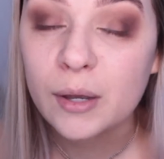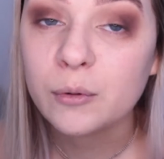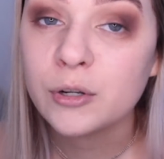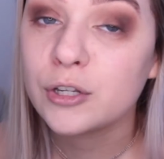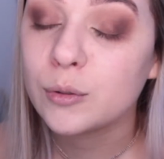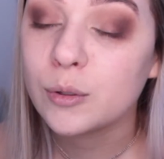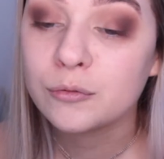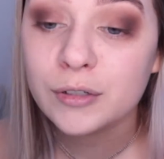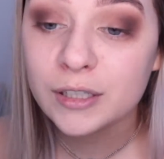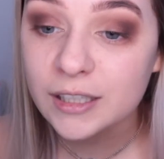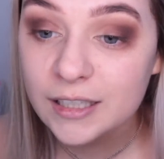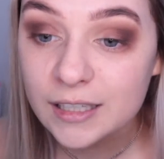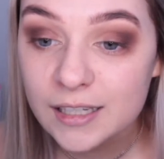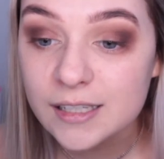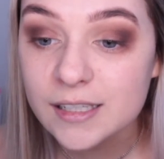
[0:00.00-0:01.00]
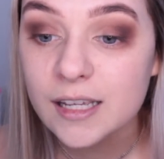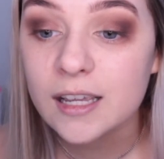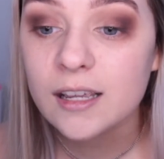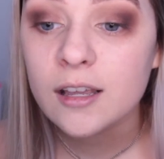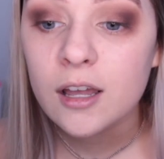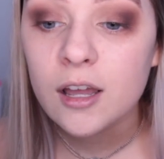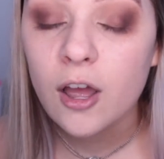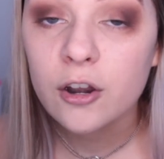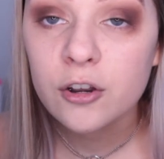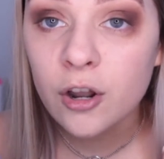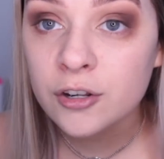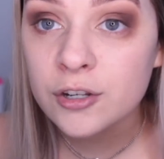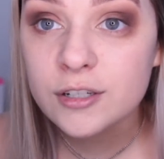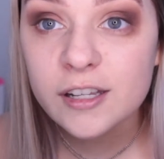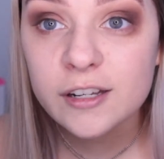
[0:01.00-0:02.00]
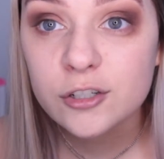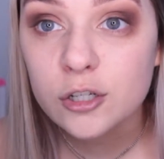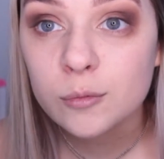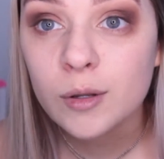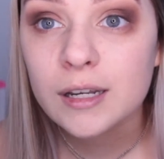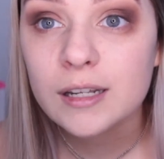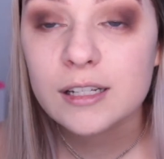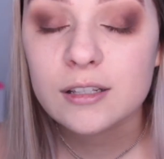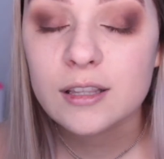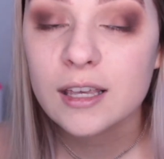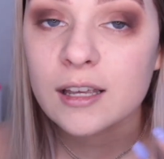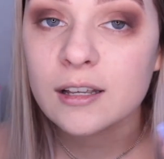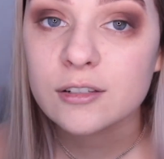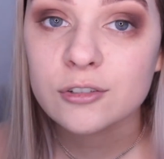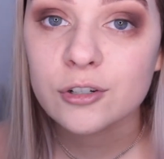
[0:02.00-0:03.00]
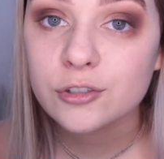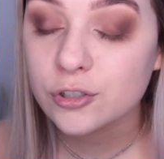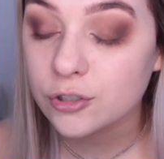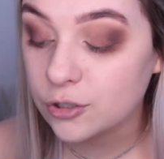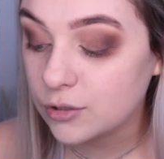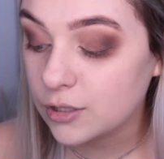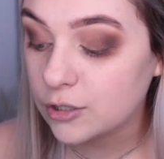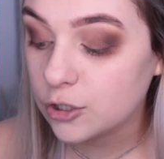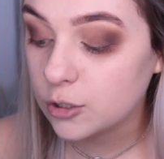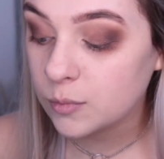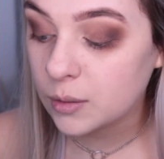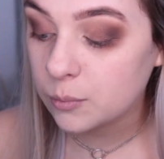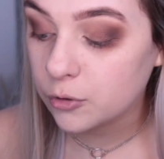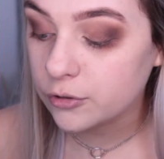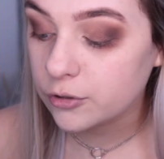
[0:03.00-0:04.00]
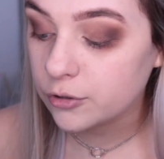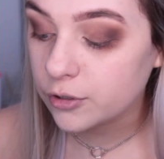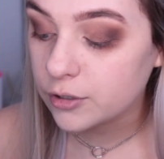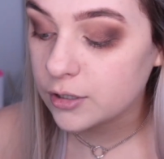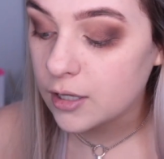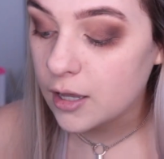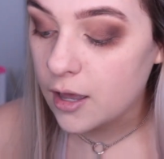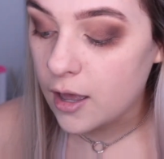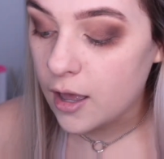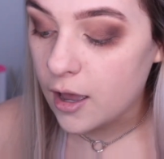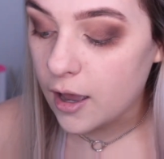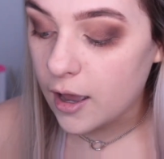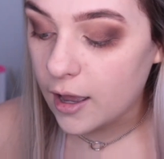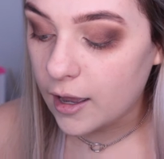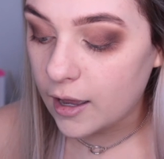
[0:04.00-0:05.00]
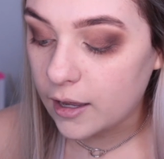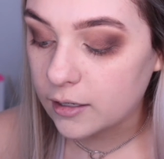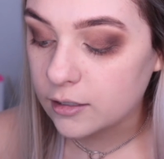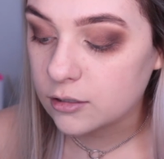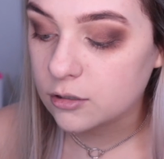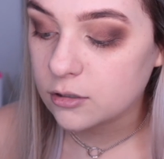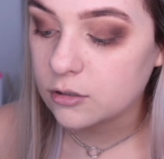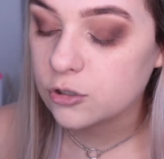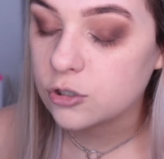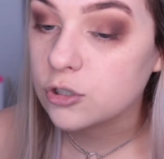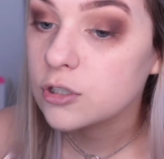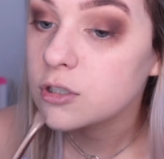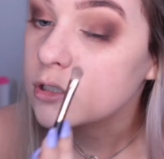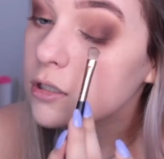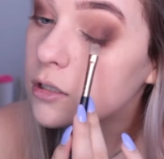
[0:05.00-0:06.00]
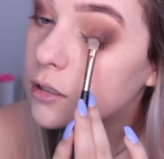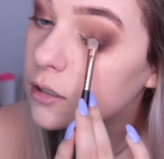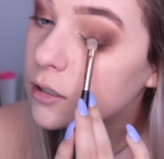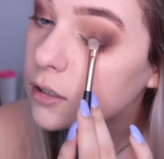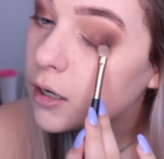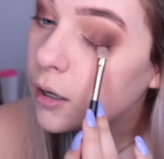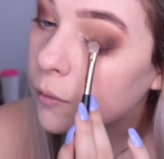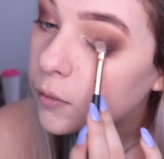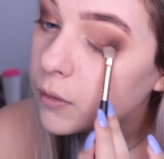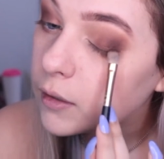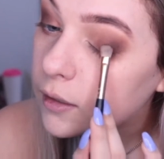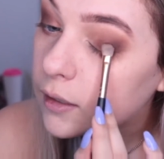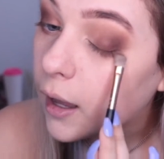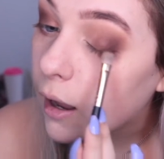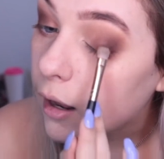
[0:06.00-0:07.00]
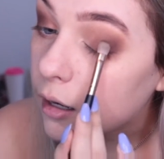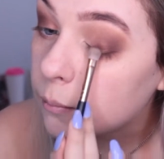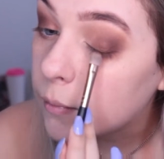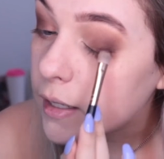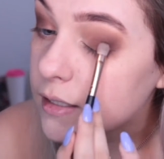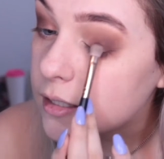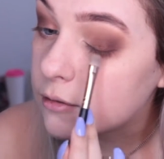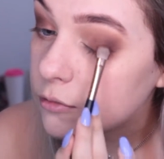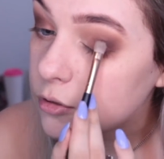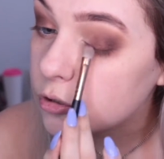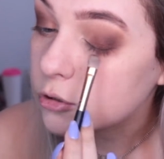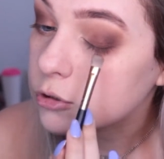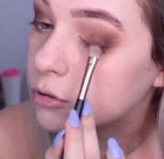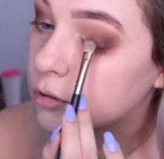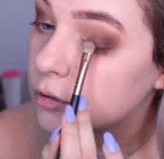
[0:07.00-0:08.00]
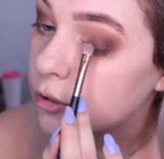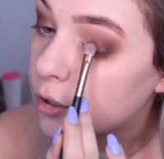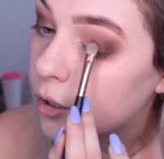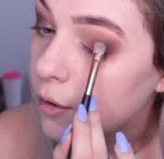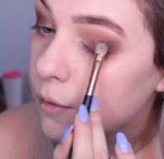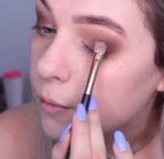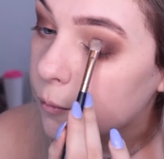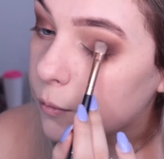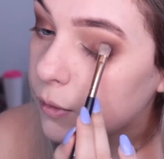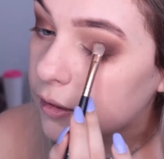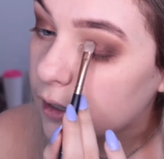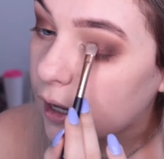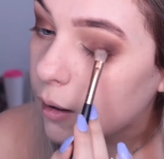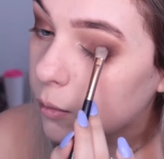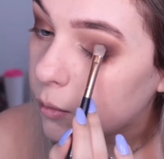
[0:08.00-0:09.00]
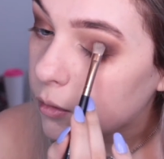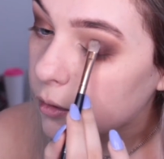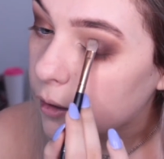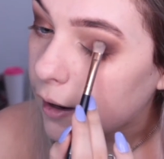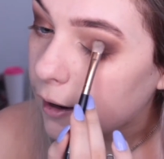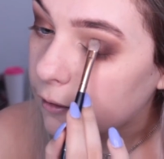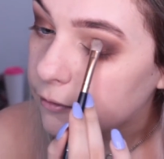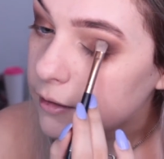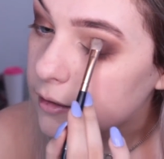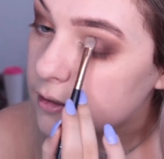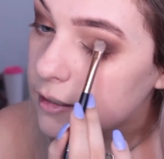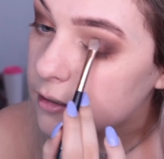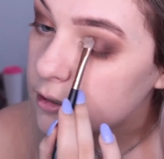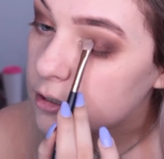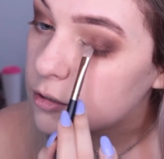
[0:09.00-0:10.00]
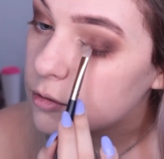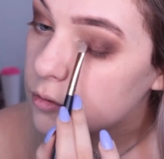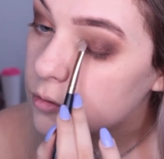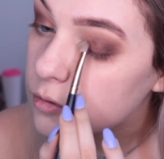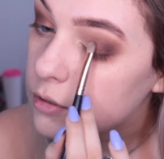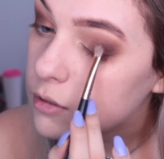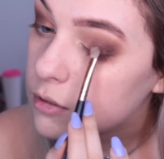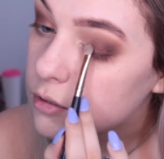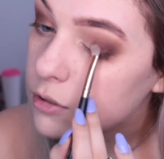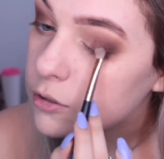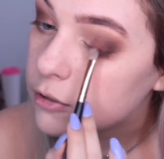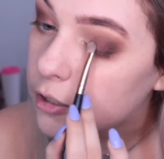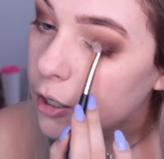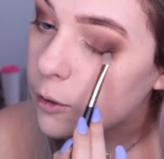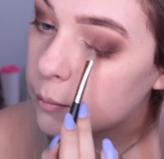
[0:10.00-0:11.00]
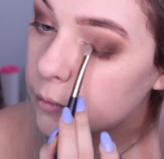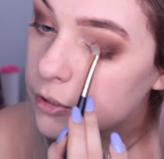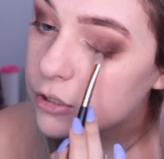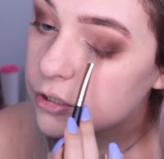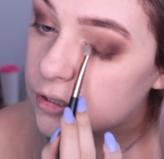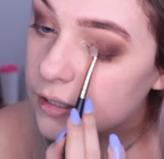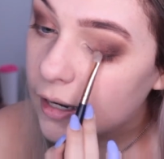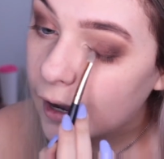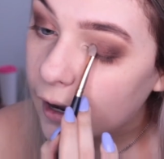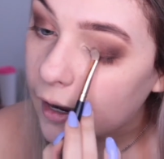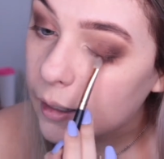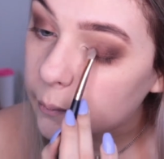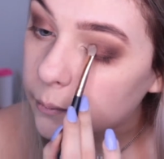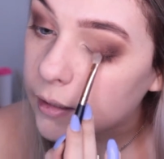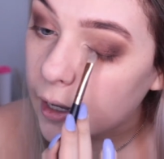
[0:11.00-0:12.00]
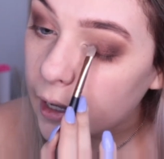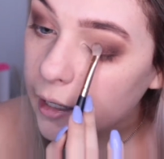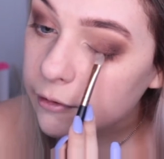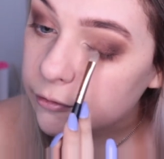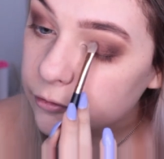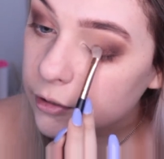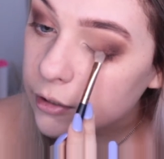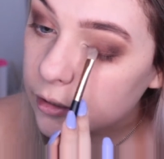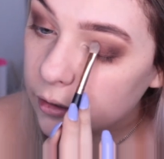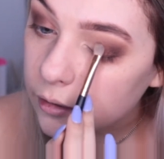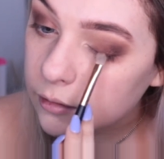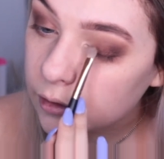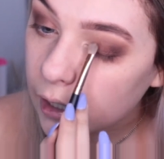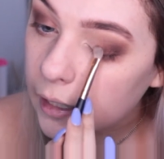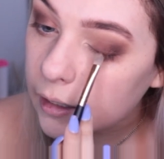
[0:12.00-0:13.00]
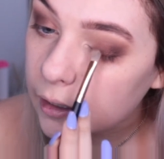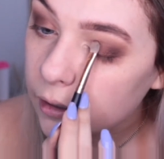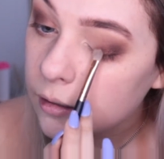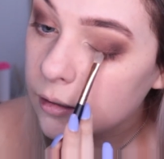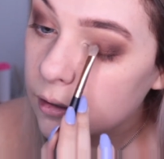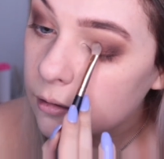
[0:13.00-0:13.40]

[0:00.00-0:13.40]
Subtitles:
I want to do it really easy, not using too many things, not using too many products, and just, you know, get an amazing result without having to use so much time and effort and like